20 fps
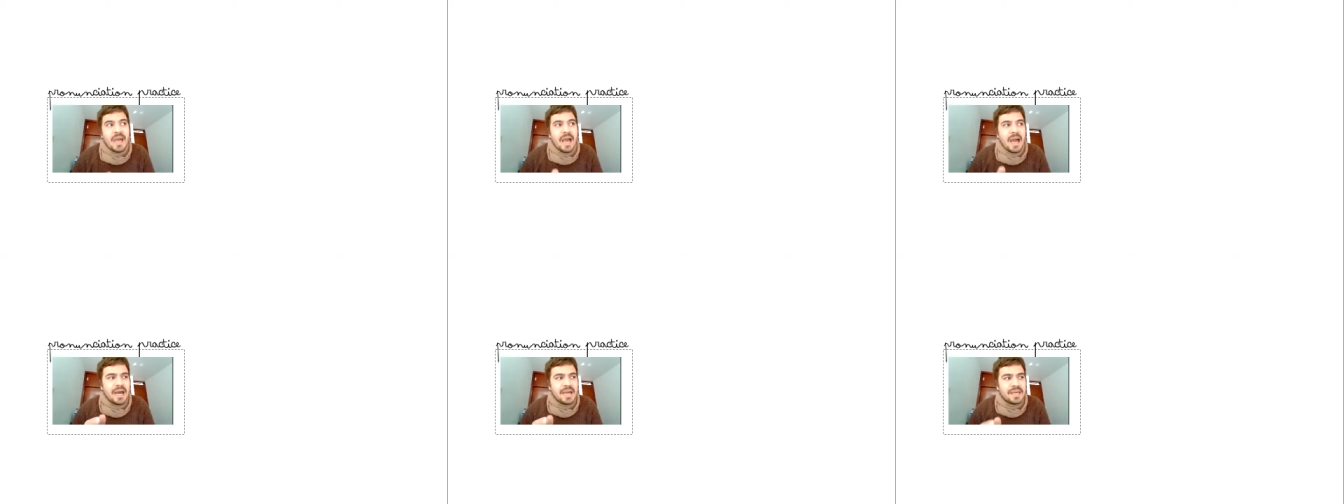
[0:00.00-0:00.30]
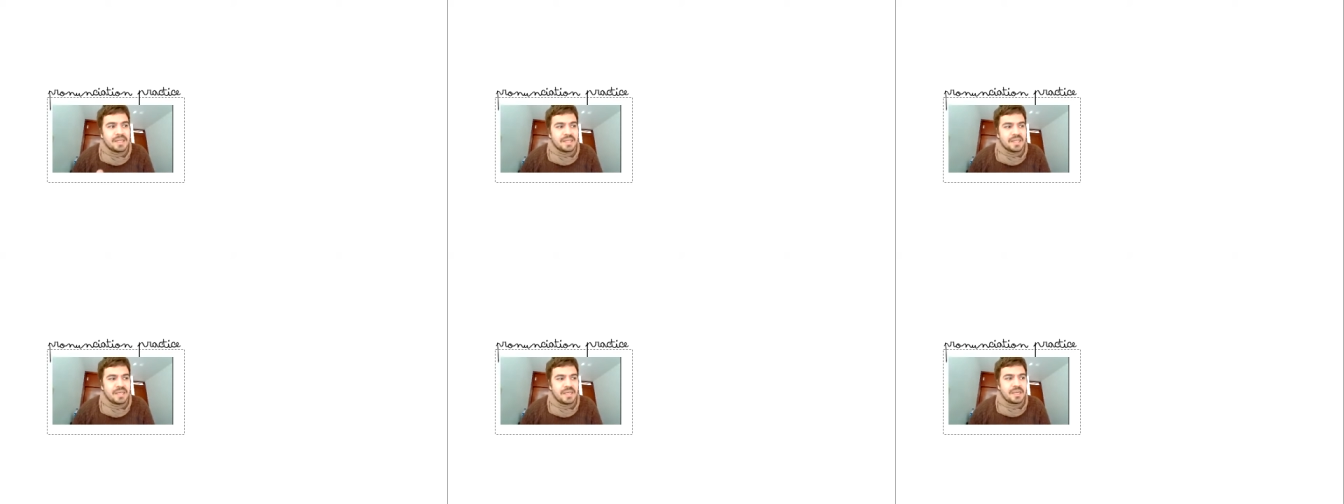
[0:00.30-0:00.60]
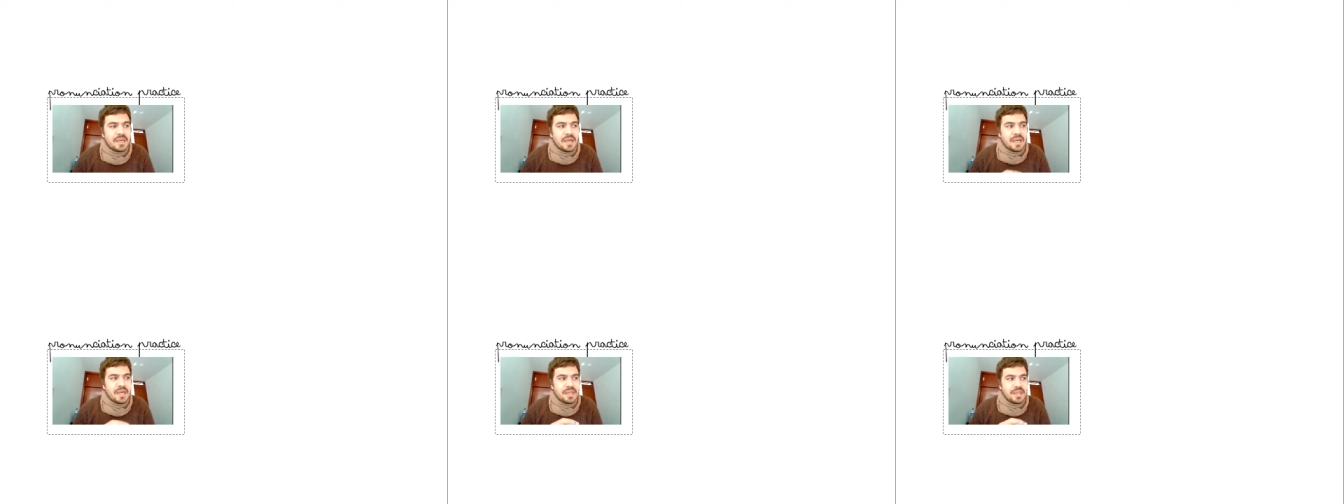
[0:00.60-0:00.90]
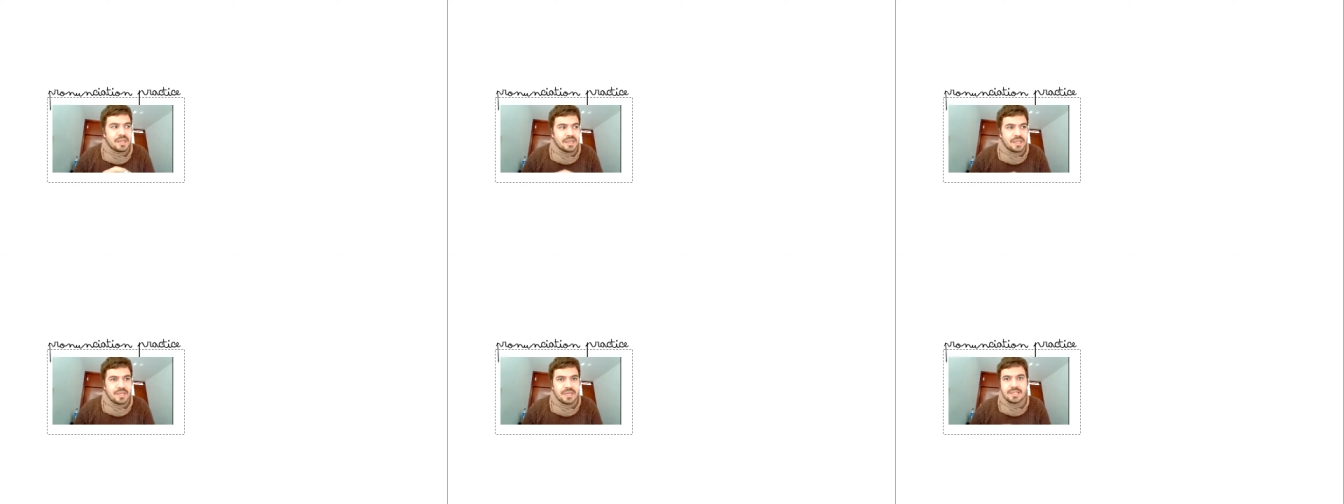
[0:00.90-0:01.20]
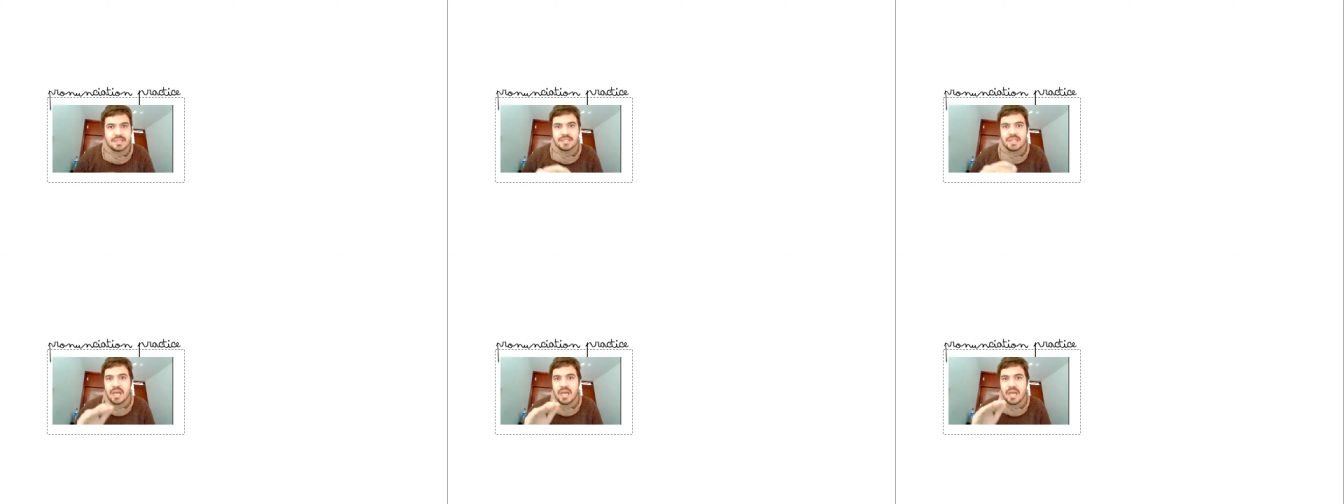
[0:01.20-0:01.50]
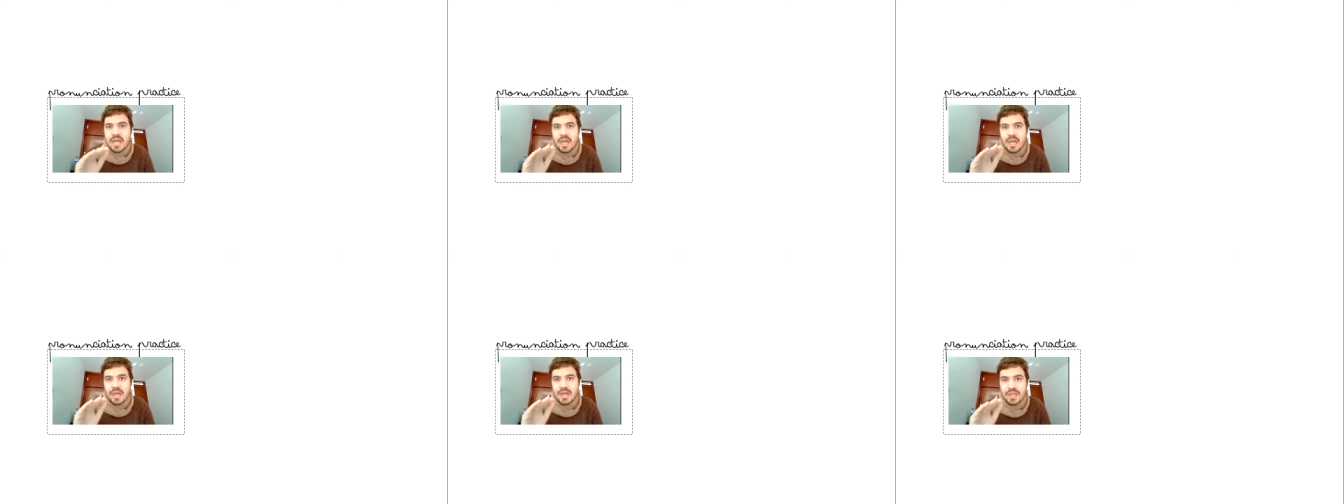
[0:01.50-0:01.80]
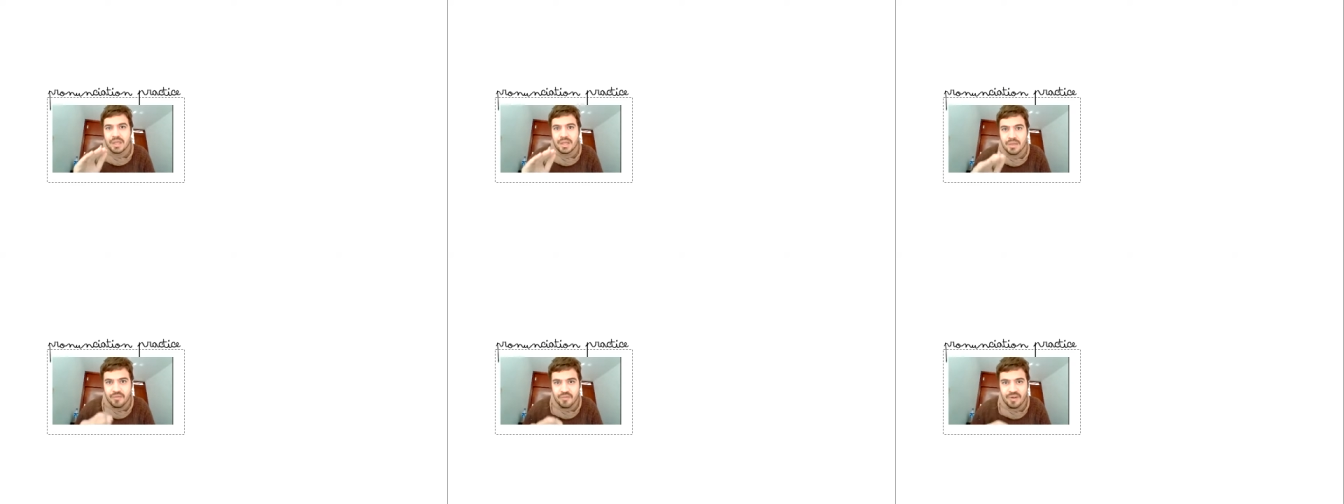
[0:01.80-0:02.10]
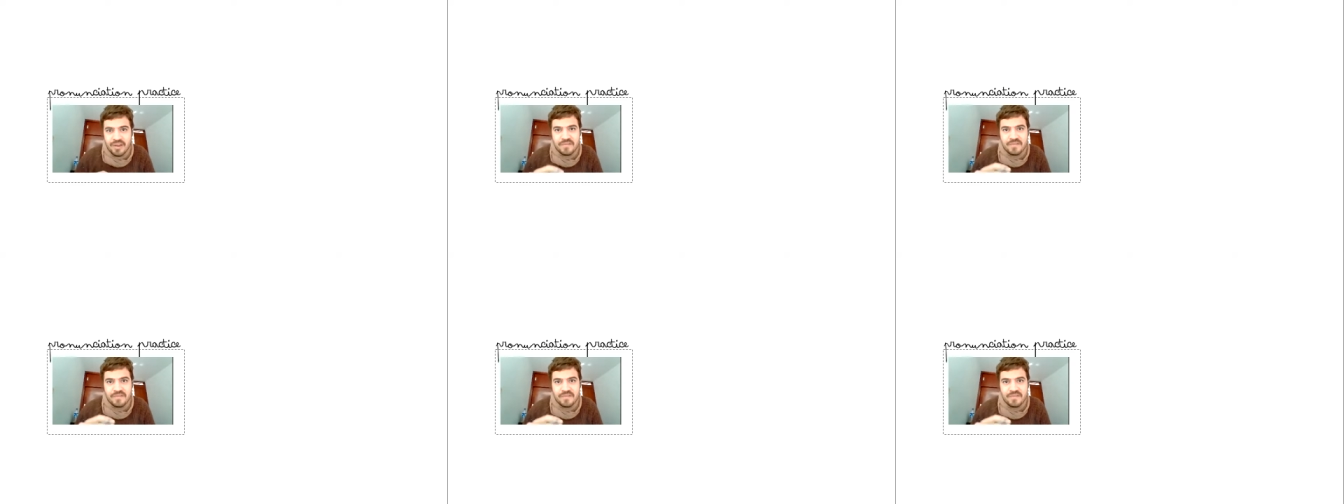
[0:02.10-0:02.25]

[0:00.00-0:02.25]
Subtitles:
I think these three